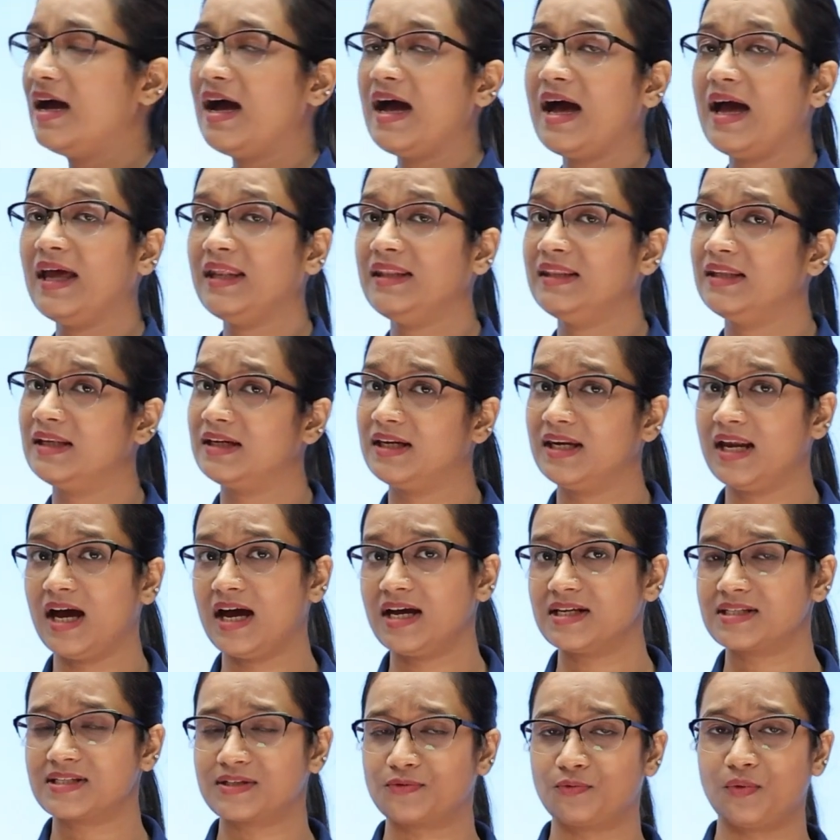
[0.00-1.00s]
And the
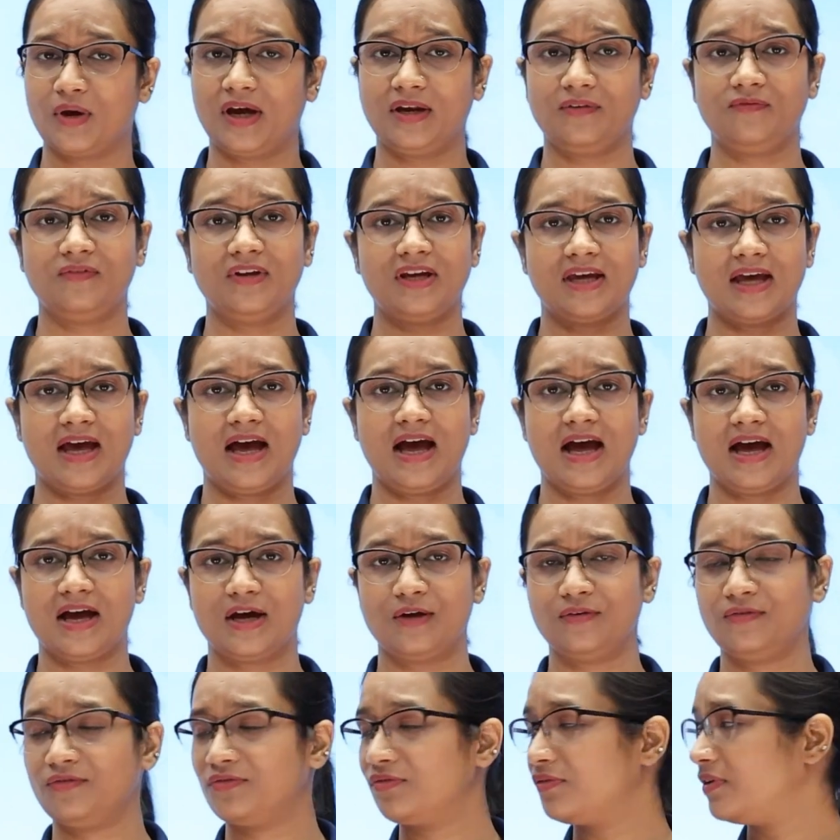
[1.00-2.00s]
last one we
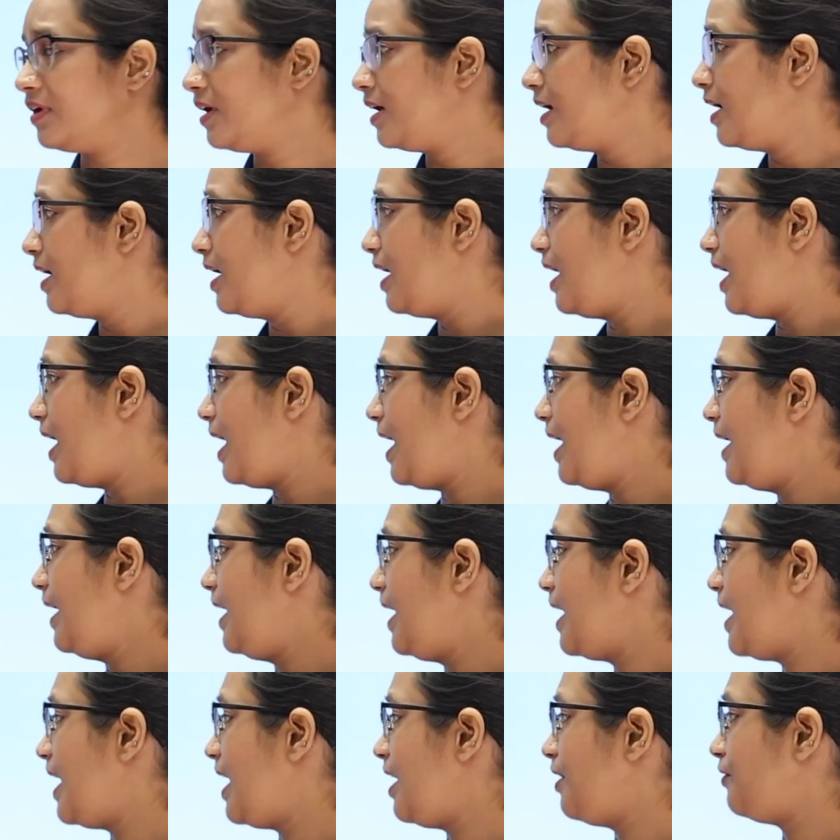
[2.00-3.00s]
have,
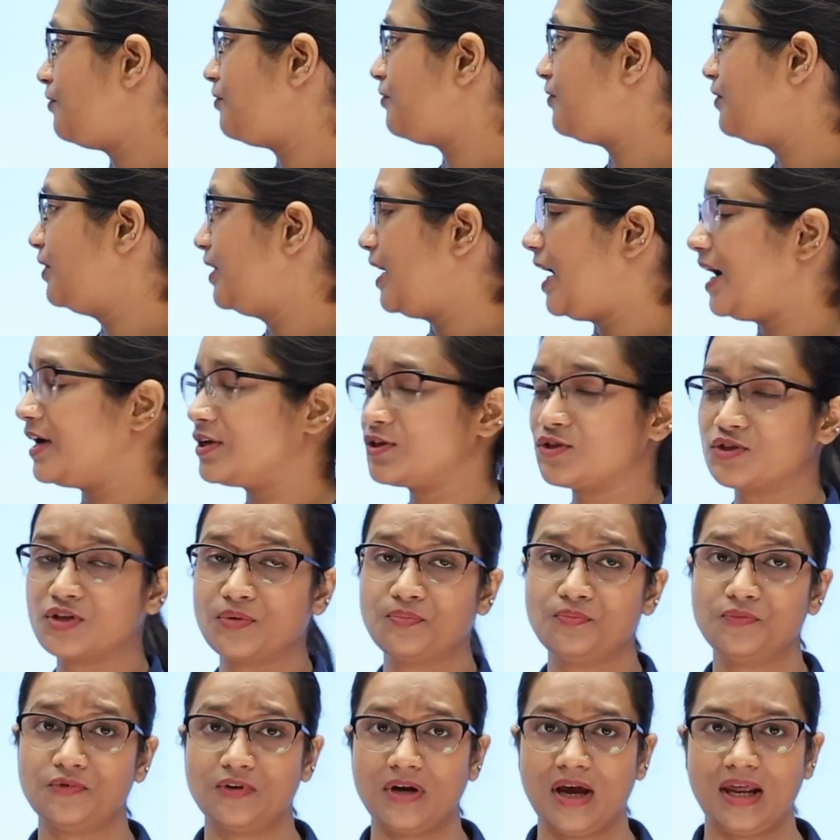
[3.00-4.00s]
I have dash
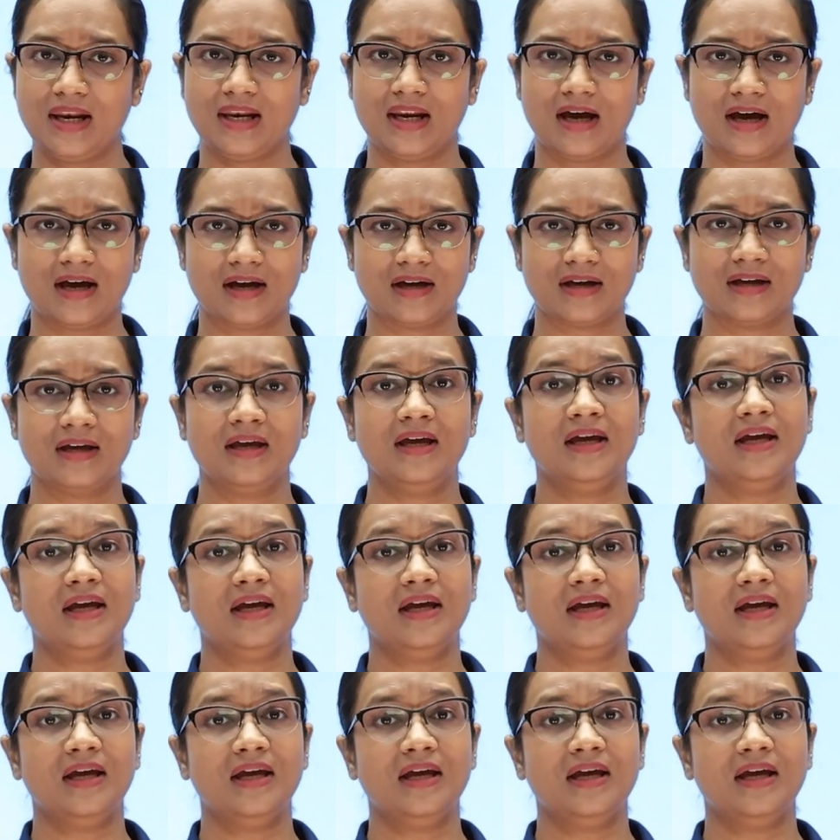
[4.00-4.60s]
umbrella.